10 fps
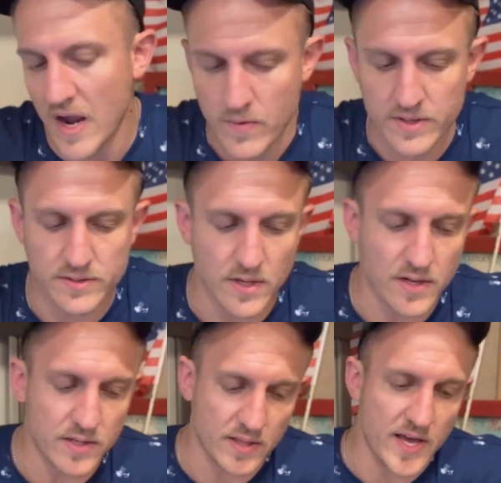I read a
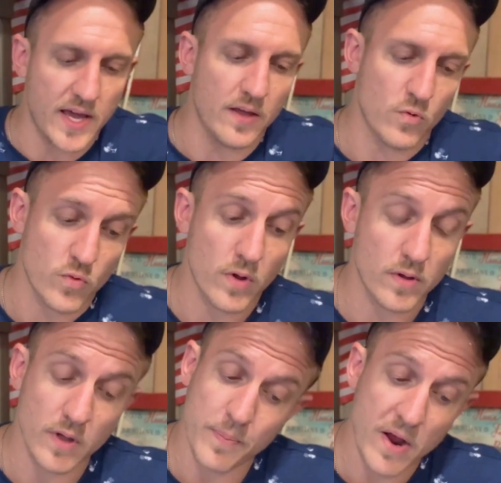study today.
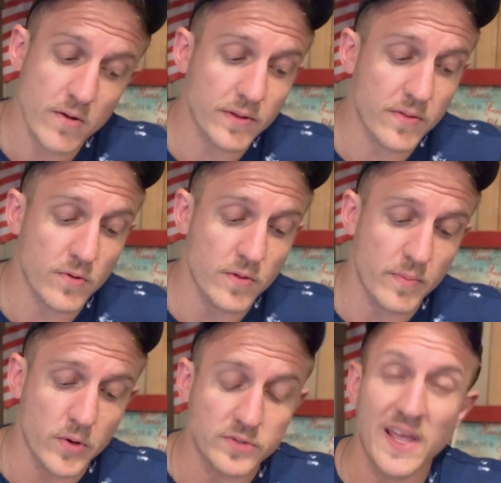Apparently, they're the
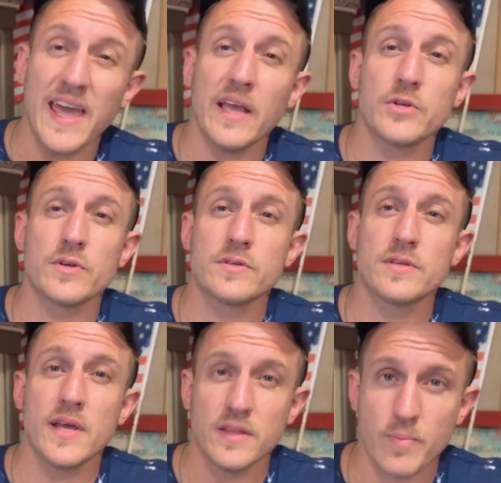most
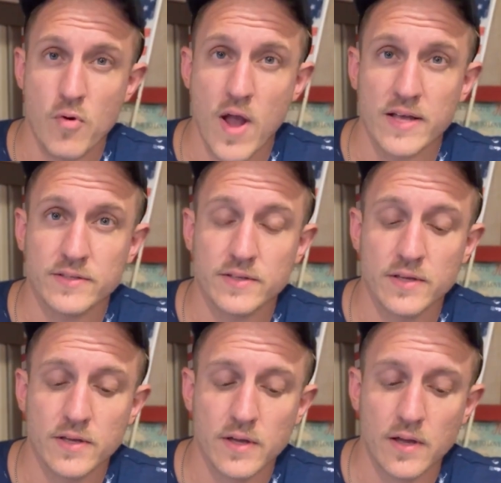anxious and
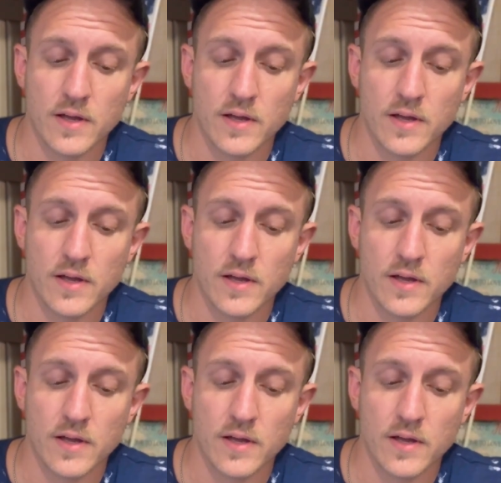depressed,